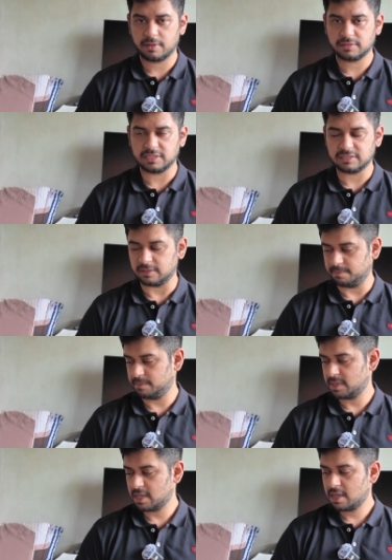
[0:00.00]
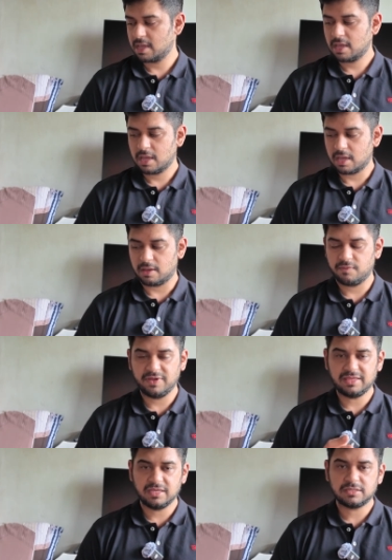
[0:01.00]
system.
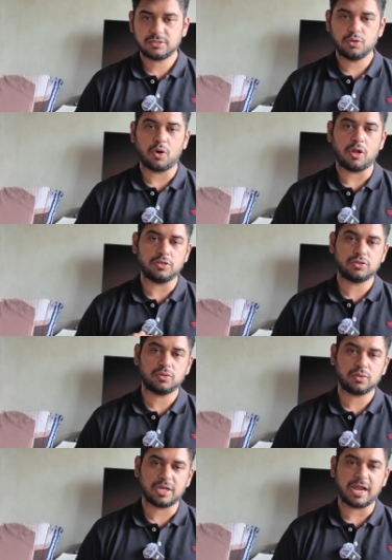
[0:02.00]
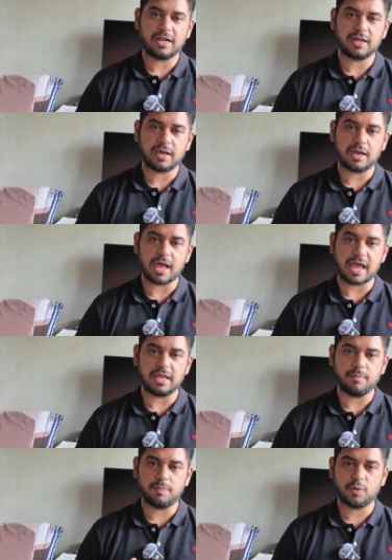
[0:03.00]
With this, you also get
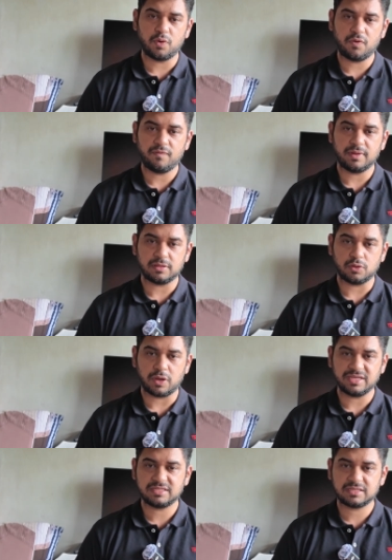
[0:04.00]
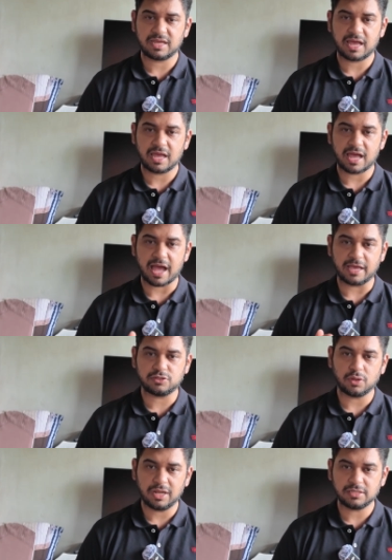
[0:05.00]
an improved noise
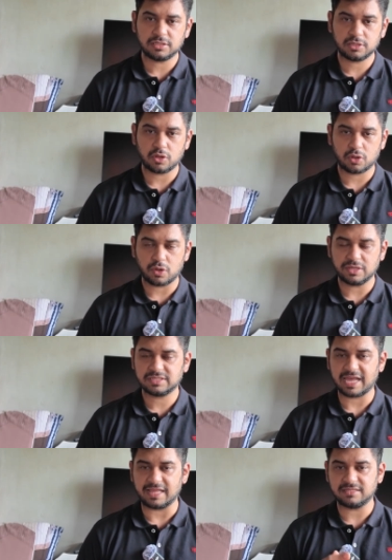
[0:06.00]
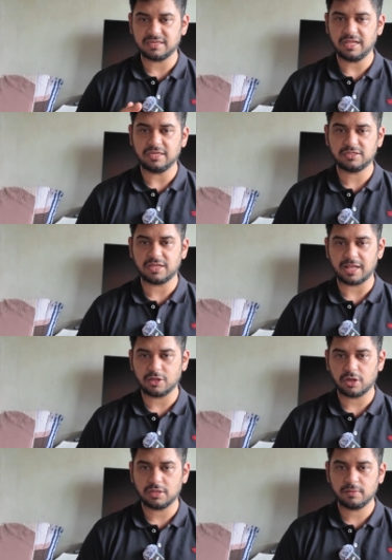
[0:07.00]
isolation or noise cancellation
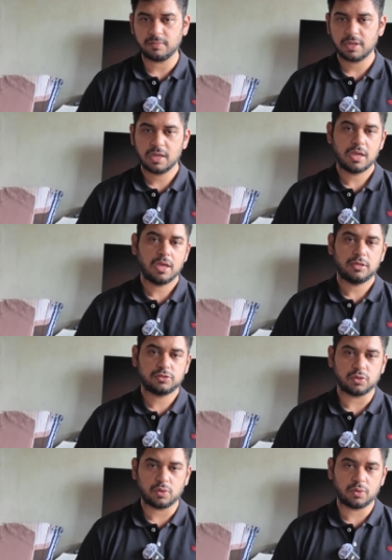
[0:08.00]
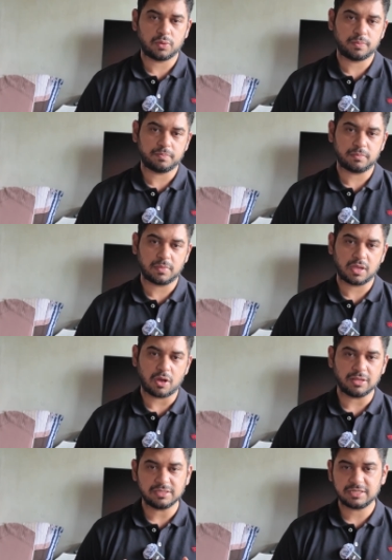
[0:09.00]
algorithm. So
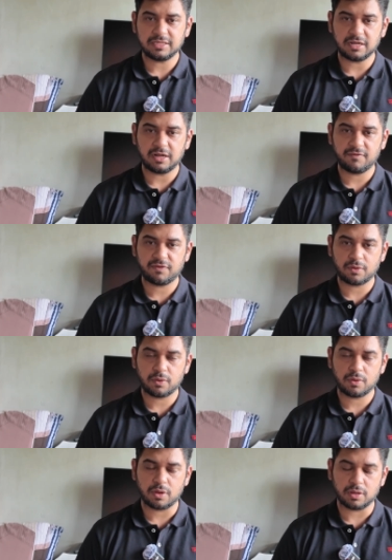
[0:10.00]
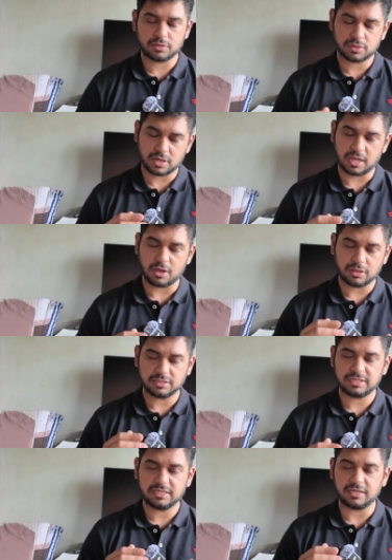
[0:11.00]
on the C30 Pro, on
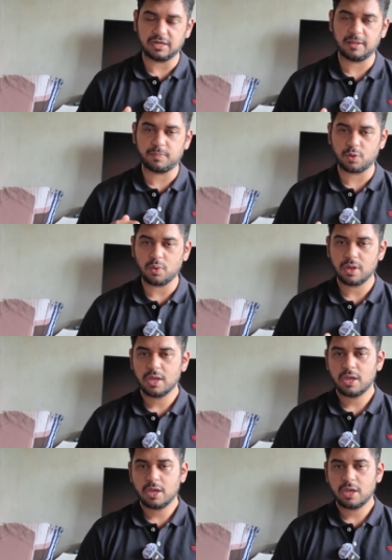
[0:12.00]
the C30 Pro,